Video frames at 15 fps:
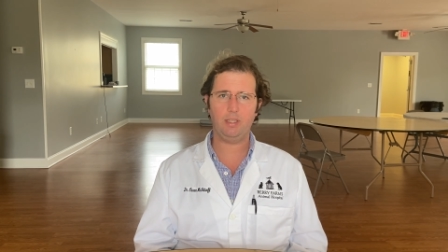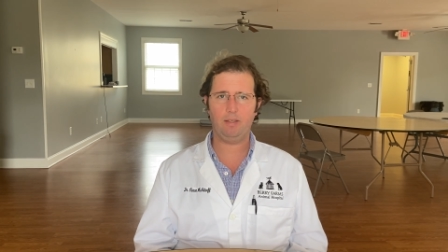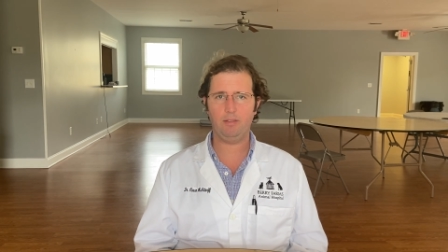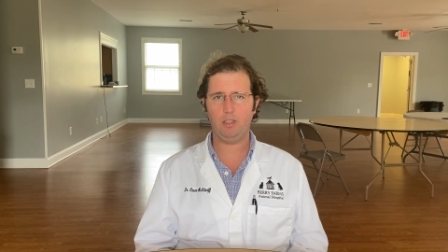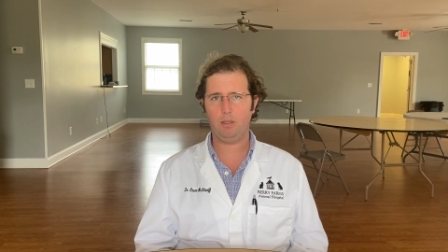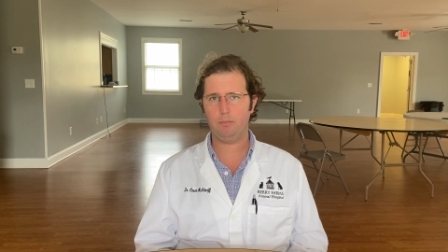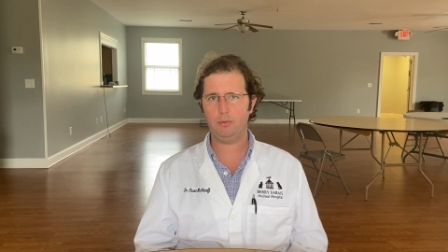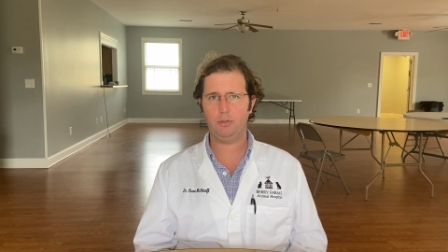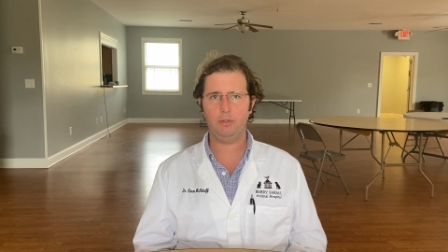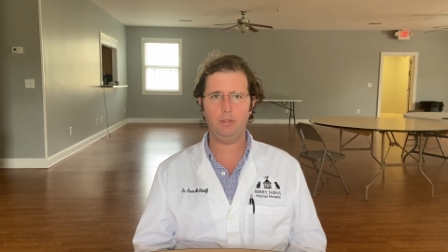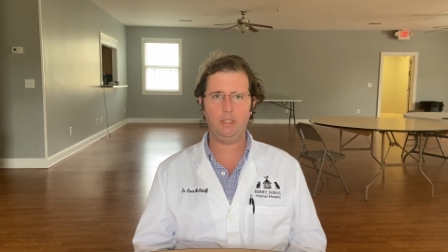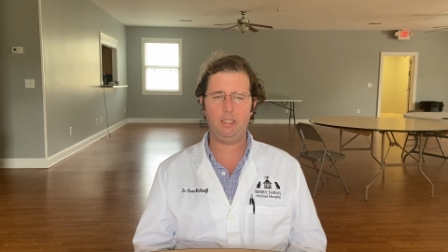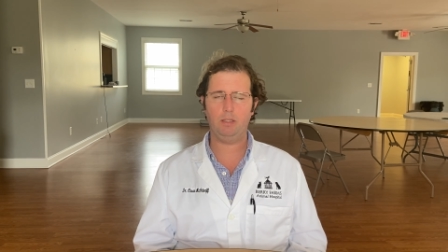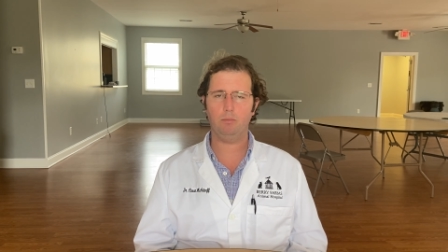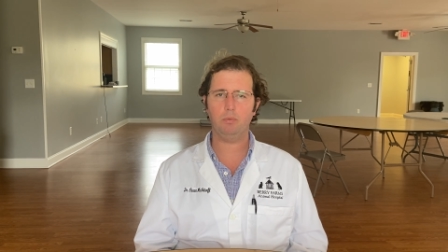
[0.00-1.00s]
have the
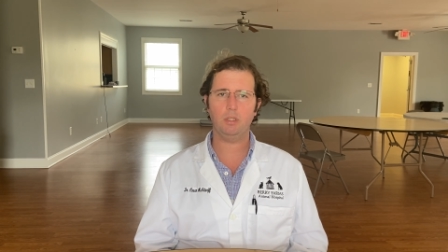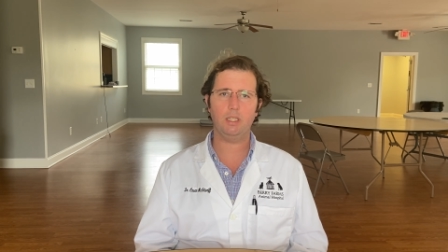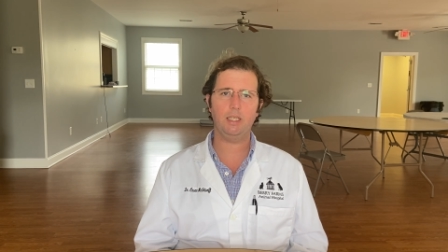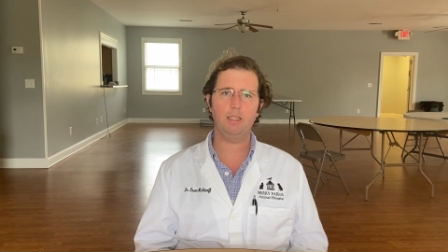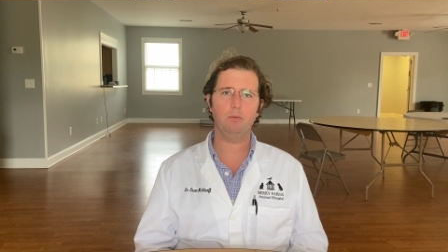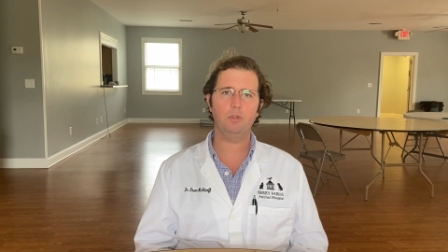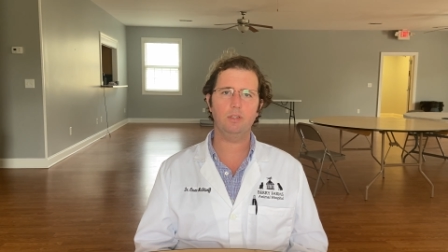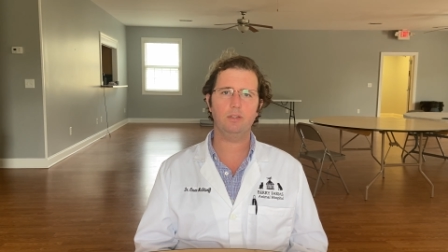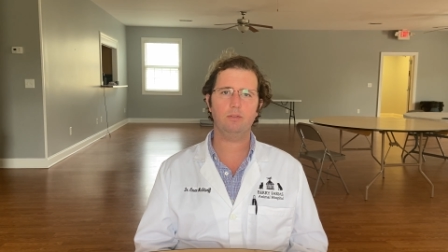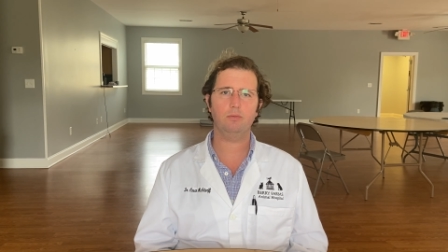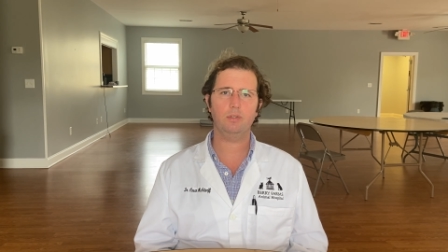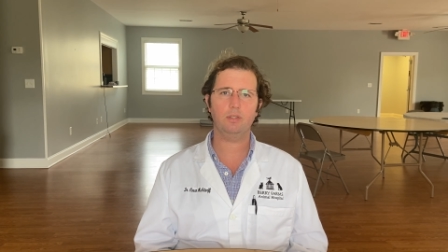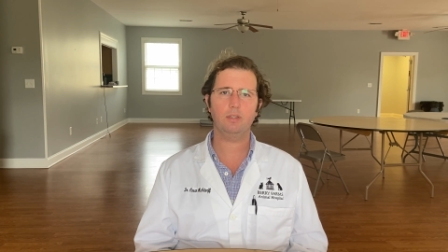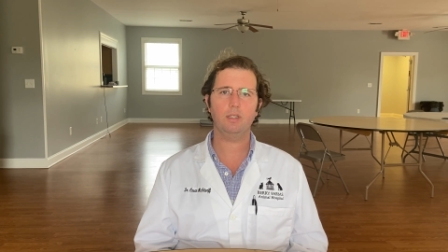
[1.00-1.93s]
opportunity to play with